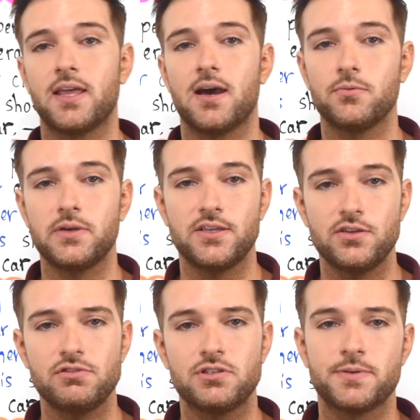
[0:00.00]
that we
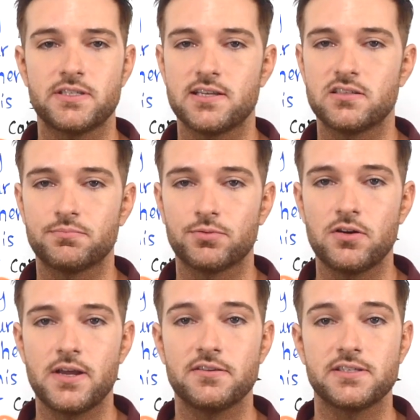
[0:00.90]
use possessive
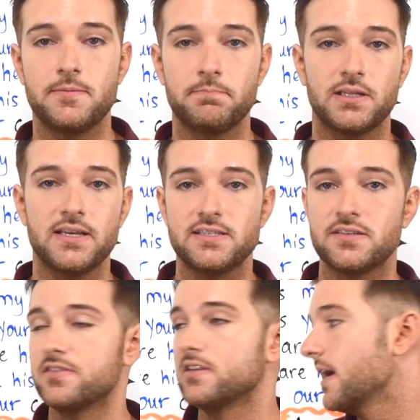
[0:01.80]
pronouns in
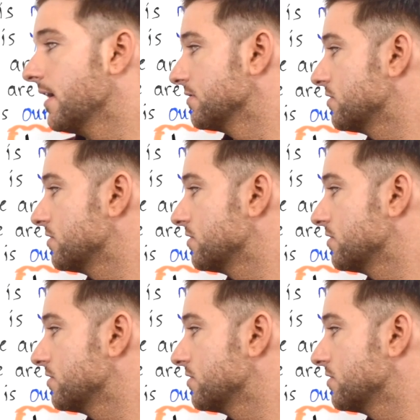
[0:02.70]
place of a noun.